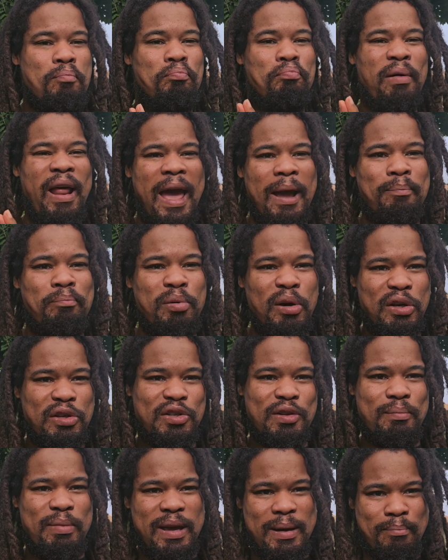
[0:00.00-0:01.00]
Black
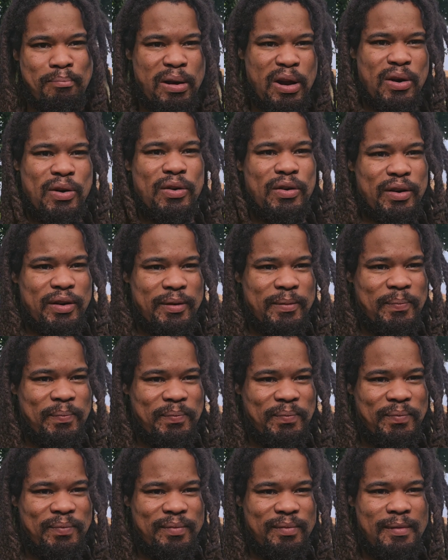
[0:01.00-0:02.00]
books are being burned.
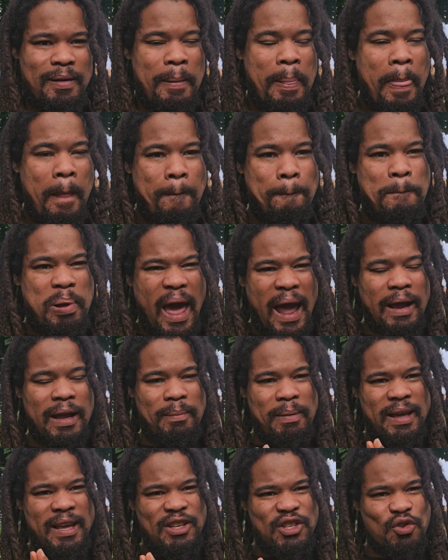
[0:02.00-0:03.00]

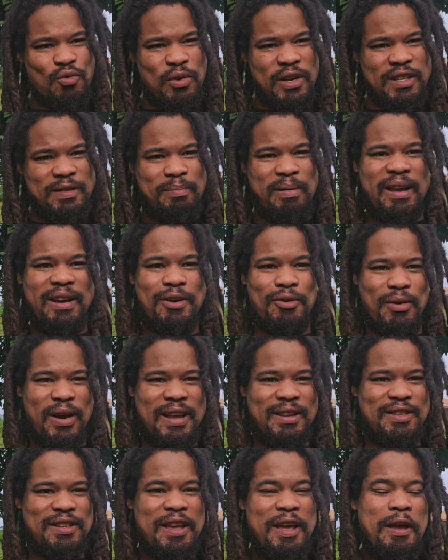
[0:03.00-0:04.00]
Black history is being
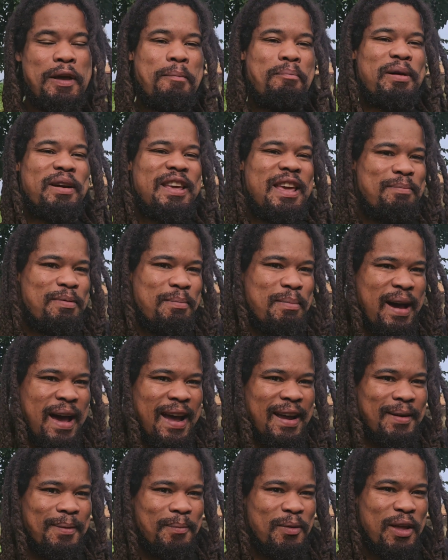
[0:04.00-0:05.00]
erased. But keep in
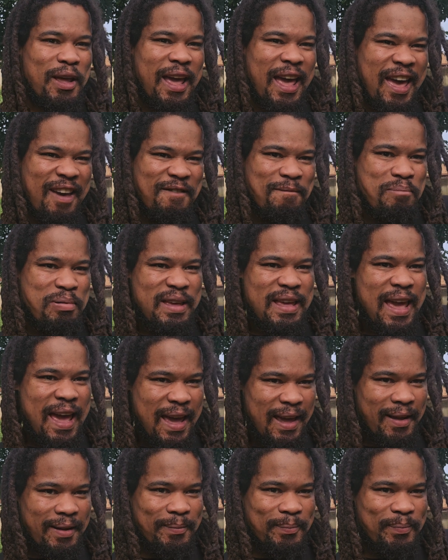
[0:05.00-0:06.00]
mind,
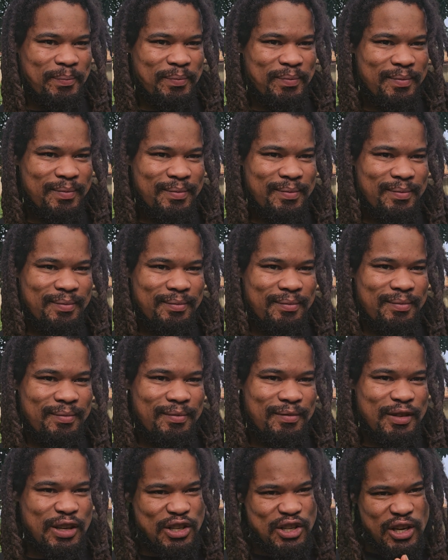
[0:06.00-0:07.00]
FBA,
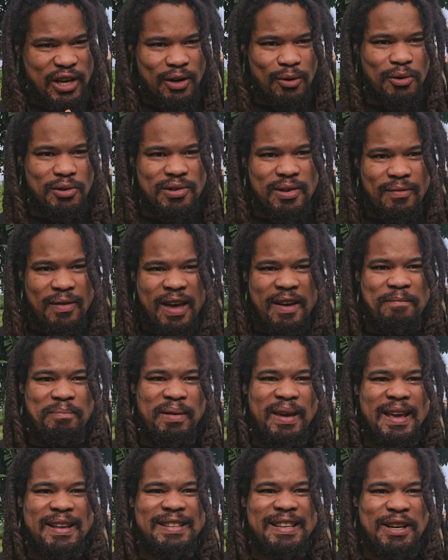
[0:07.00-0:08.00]
the generals of
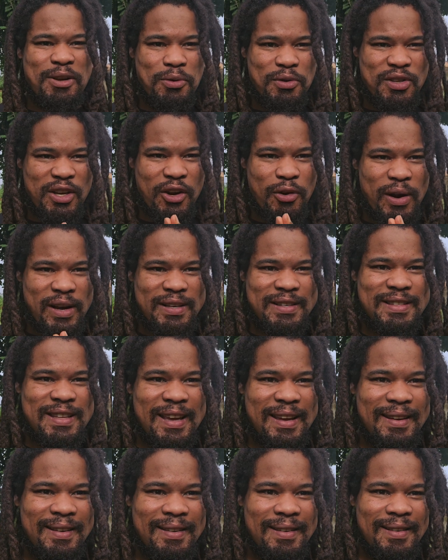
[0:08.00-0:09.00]
FBA said it was the greatest
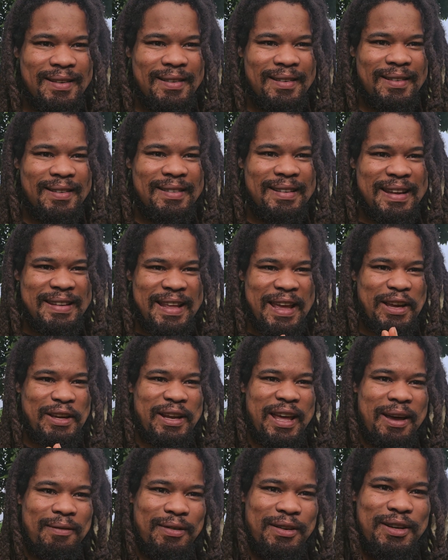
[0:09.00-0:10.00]
thing that they could
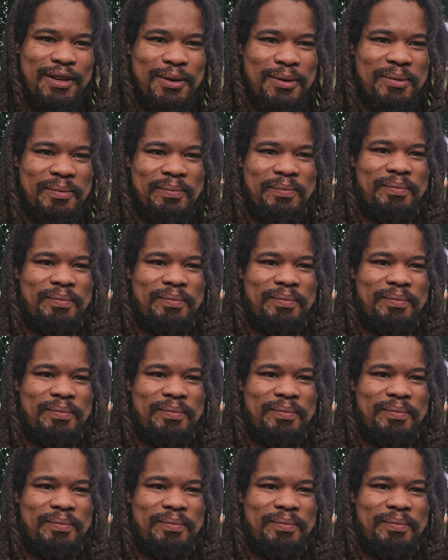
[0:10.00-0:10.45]
ever do.